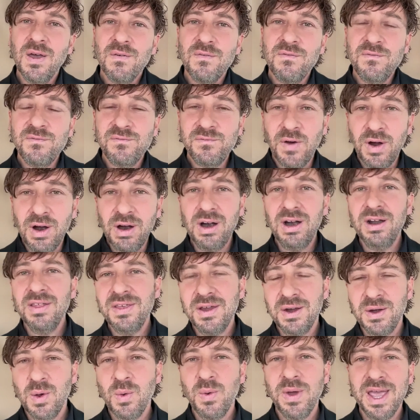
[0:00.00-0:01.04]

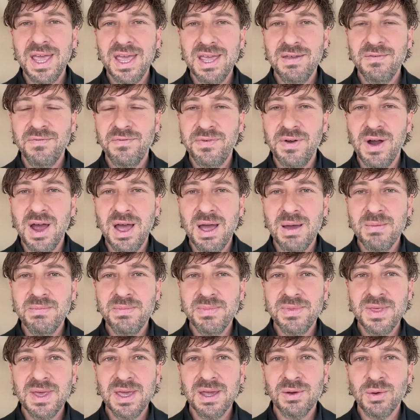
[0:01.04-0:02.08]
farther away
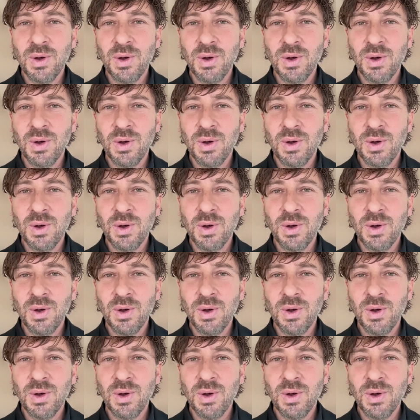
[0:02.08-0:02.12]
from the